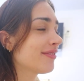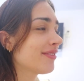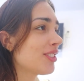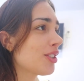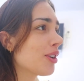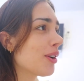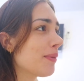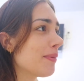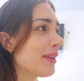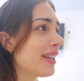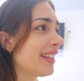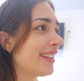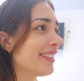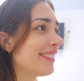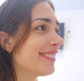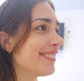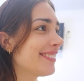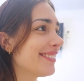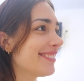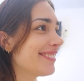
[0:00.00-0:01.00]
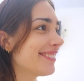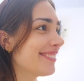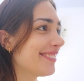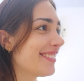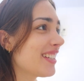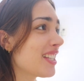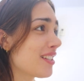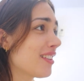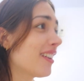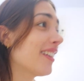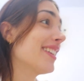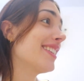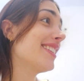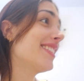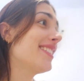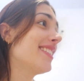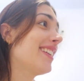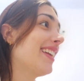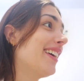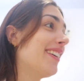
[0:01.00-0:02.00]
Do you know what I mean? It's nice,
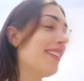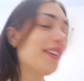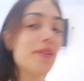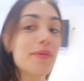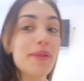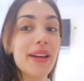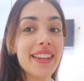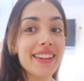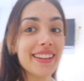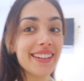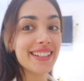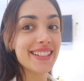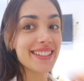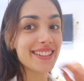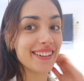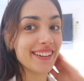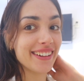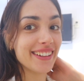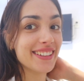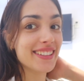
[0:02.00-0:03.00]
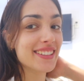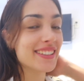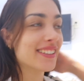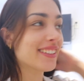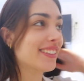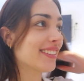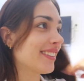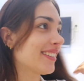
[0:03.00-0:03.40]
isn't it? Admit that it's nice.